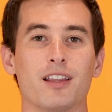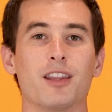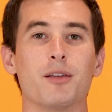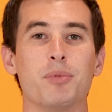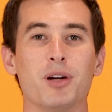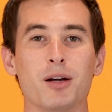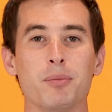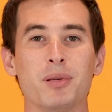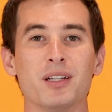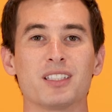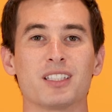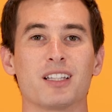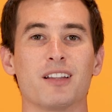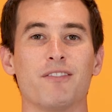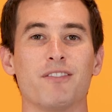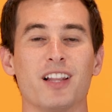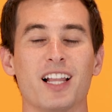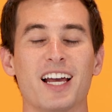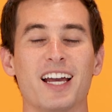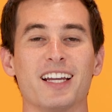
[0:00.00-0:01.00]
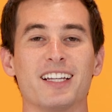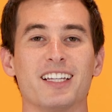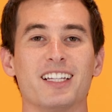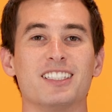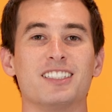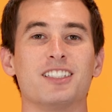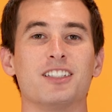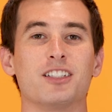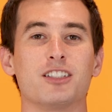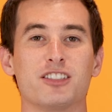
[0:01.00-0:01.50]
The purpose of the flag
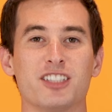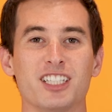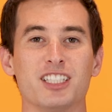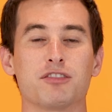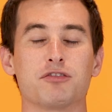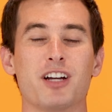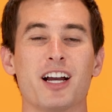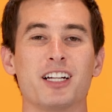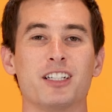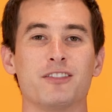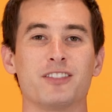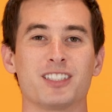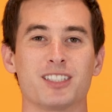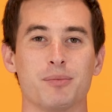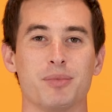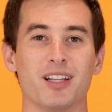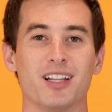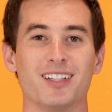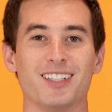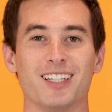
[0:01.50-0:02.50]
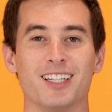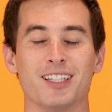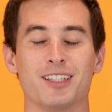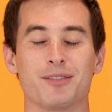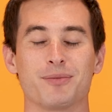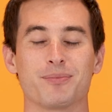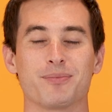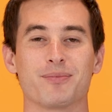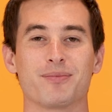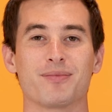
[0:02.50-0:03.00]
is to increase rider visibility.
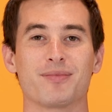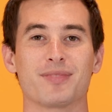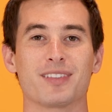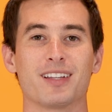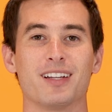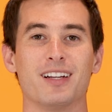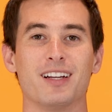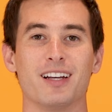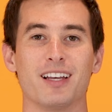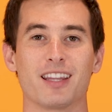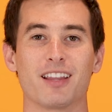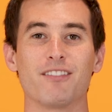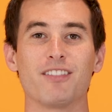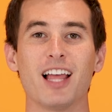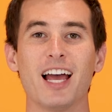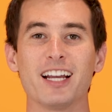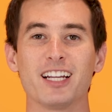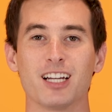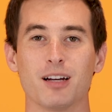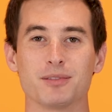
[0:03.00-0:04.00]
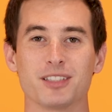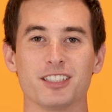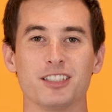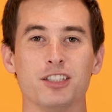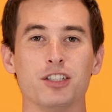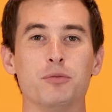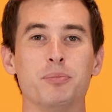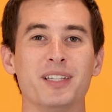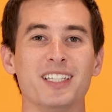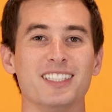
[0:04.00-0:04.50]
The flag comes in
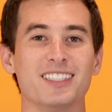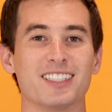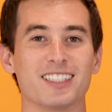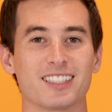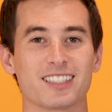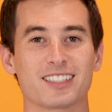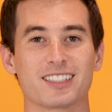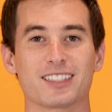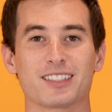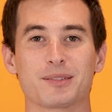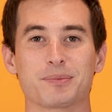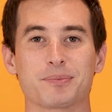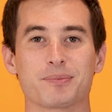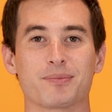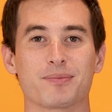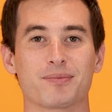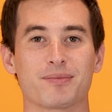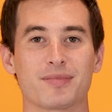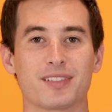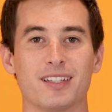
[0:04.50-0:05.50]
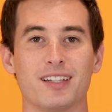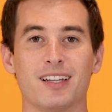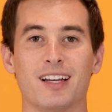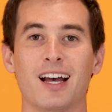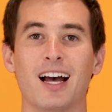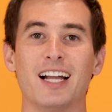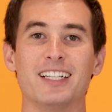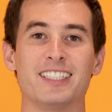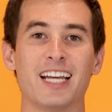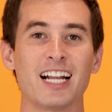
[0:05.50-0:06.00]
2 pieces.
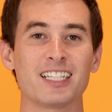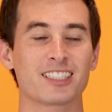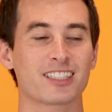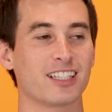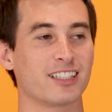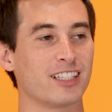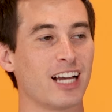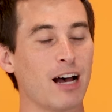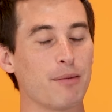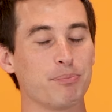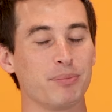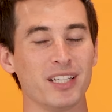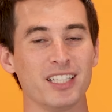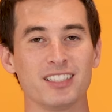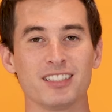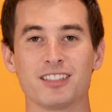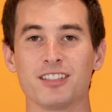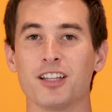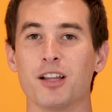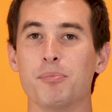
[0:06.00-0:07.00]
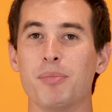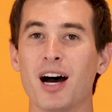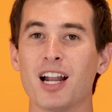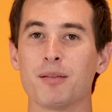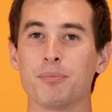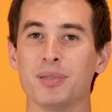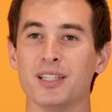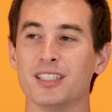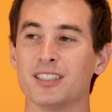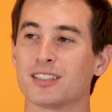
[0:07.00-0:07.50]
Attach the top piece to the
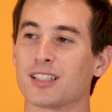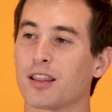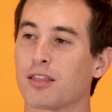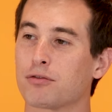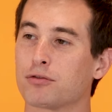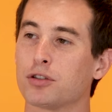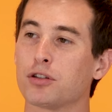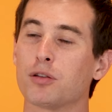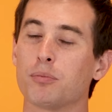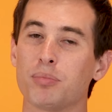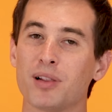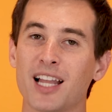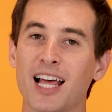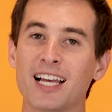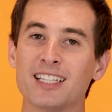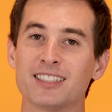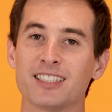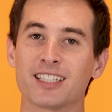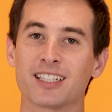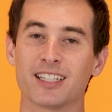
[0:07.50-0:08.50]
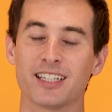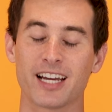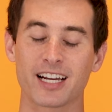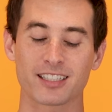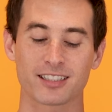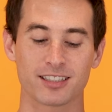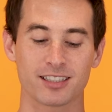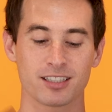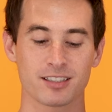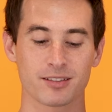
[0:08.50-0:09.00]
bottom piece through the plastic
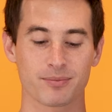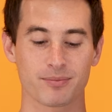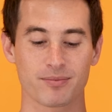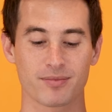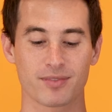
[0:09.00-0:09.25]
connector.